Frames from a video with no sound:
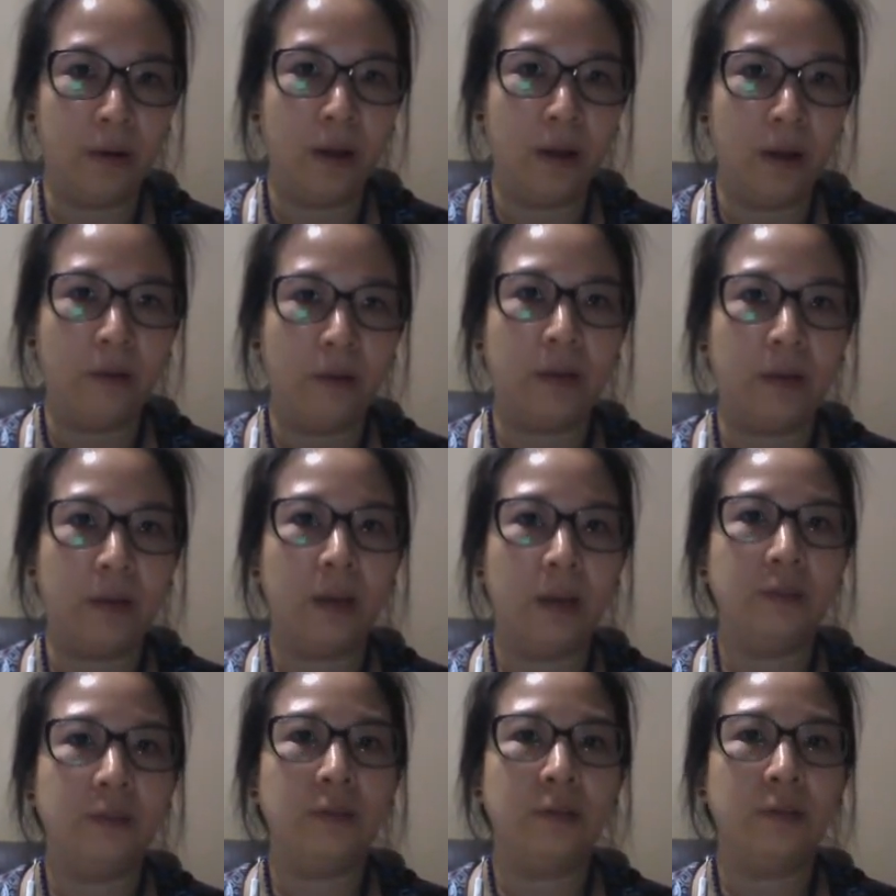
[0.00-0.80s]
Okay,
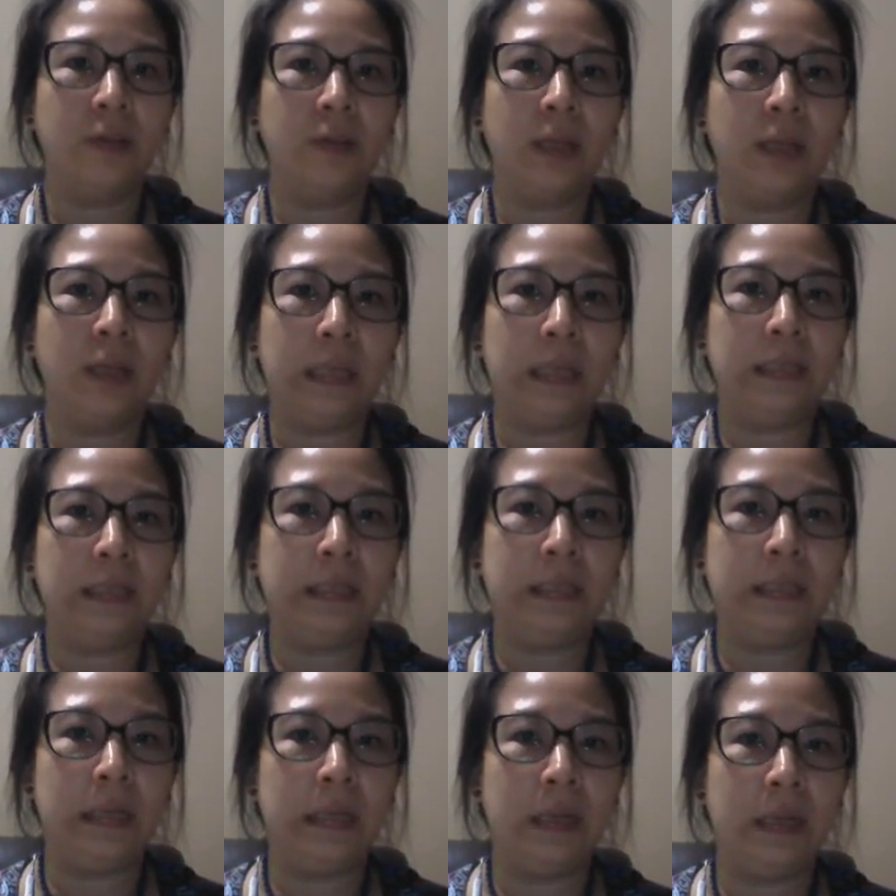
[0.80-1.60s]
so that is
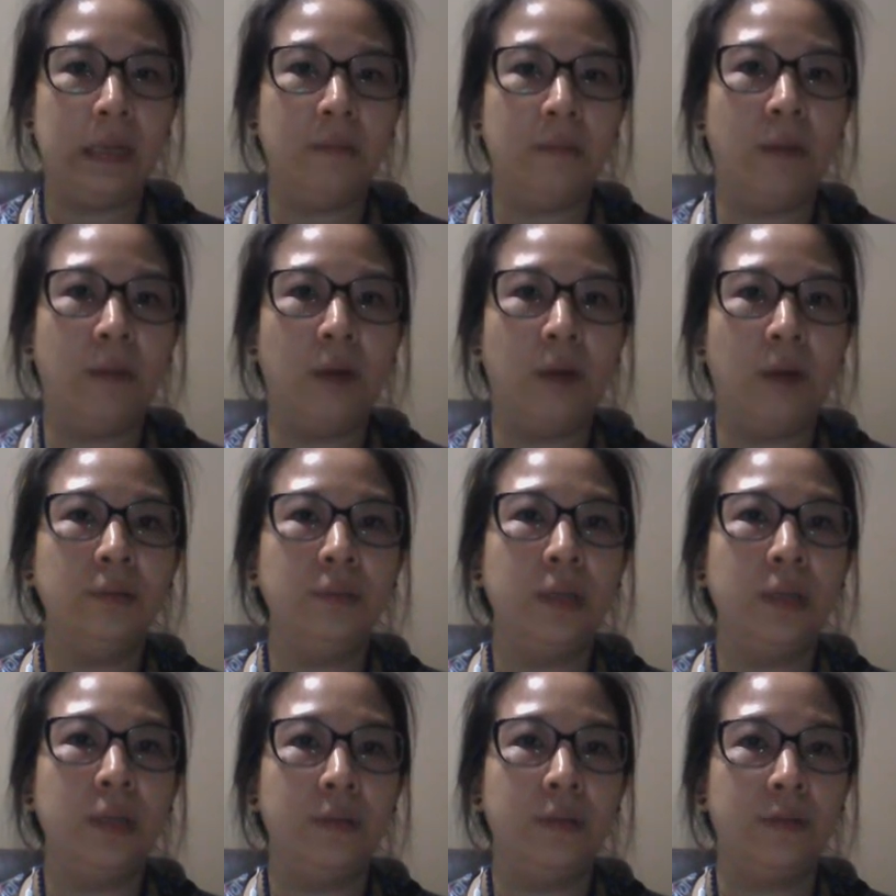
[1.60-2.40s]
the inbound
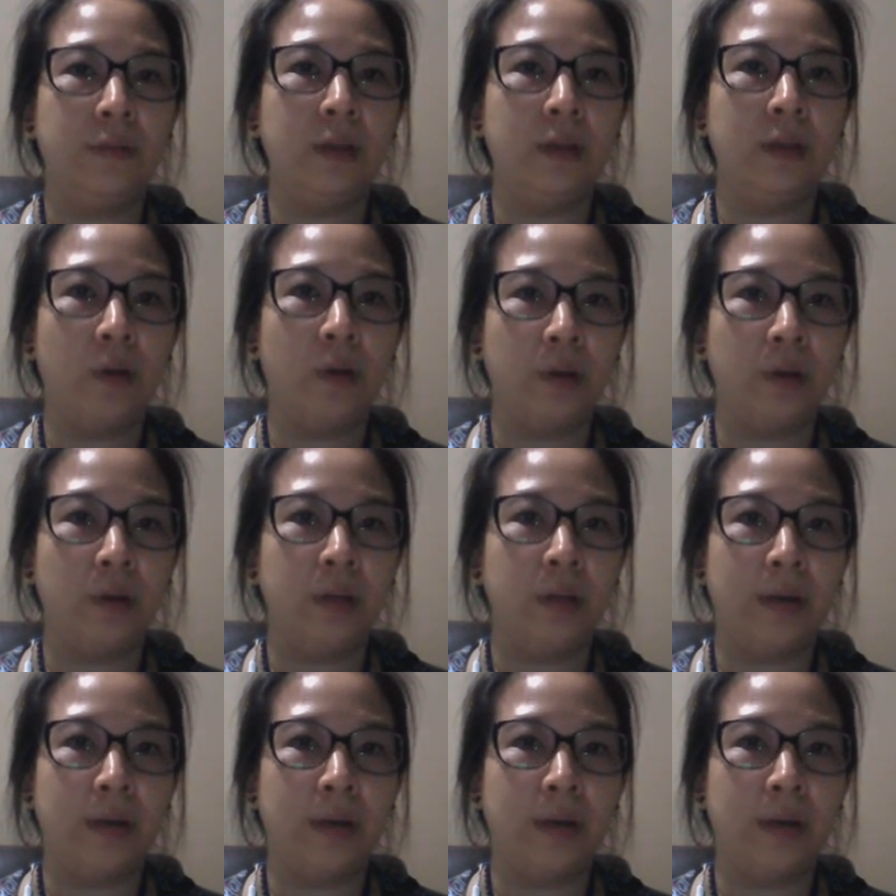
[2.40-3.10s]
delivery order.